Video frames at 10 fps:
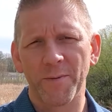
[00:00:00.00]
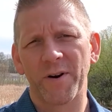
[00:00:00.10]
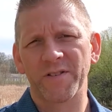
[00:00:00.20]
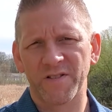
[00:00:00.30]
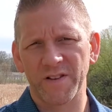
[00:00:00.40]

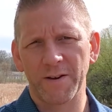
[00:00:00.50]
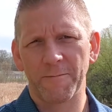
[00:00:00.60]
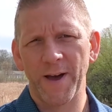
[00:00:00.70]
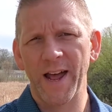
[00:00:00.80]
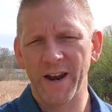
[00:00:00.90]
amount of sleep
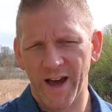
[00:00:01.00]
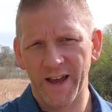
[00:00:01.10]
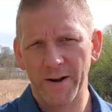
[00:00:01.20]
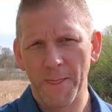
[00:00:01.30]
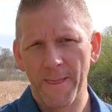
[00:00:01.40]
at
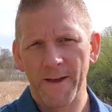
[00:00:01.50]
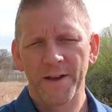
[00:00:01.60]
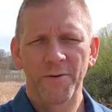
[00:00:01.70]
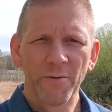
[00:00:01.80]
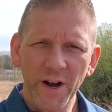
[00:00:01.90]
night.
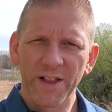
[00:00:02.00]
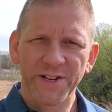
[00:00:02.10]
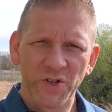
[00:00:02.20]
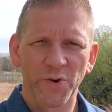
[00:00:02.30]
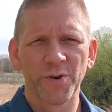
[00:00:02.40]

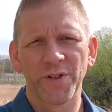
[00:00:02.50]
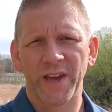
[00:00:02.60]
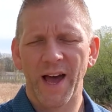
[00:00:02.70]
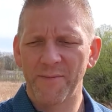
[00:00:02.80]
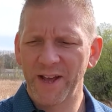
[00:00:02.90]
Really,
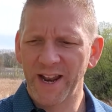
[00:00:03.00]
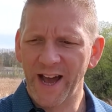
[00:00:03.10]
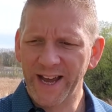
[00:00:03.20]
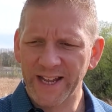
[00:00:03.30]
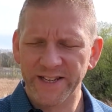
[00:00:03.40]
truly, I mean,
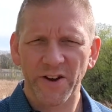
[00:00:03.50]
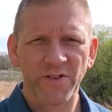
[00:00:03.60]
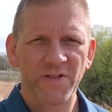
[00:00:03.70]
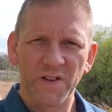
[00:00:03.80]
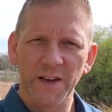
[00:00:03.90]
I can tell
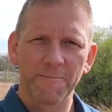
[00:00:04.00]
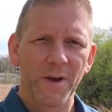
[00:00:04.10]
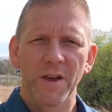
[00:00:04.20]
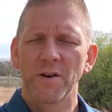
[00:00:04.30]
you, sleep,